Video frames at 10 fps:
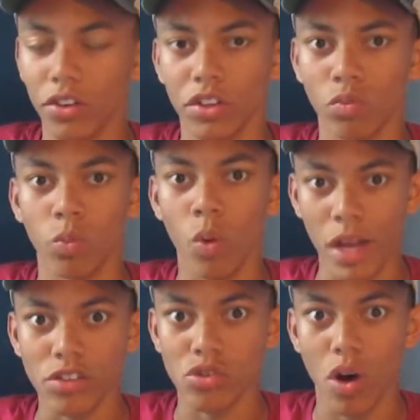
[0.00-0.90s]
It's
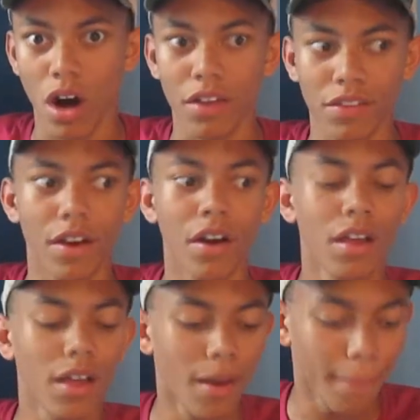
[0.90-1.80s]
way too hot in there.
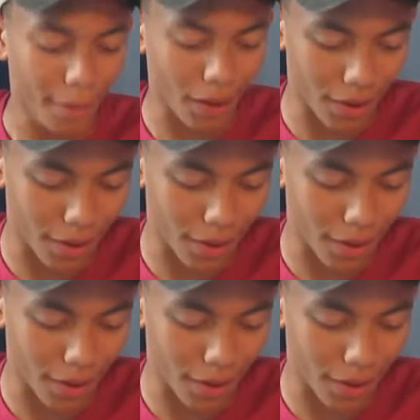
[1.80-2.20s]
But